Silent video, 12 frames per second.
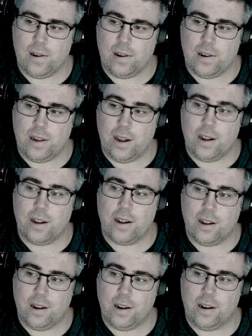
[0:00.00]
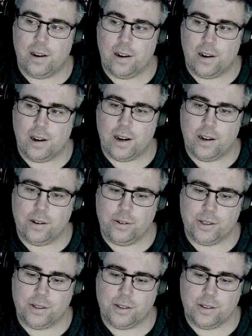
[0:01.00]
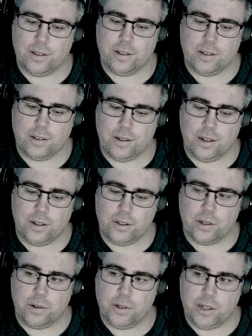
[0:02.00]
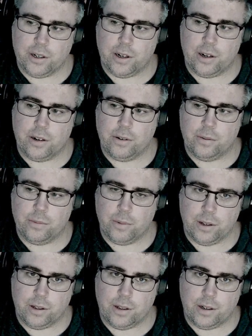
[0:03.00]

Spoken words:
Yeah, yeah. I used to go deer hunting with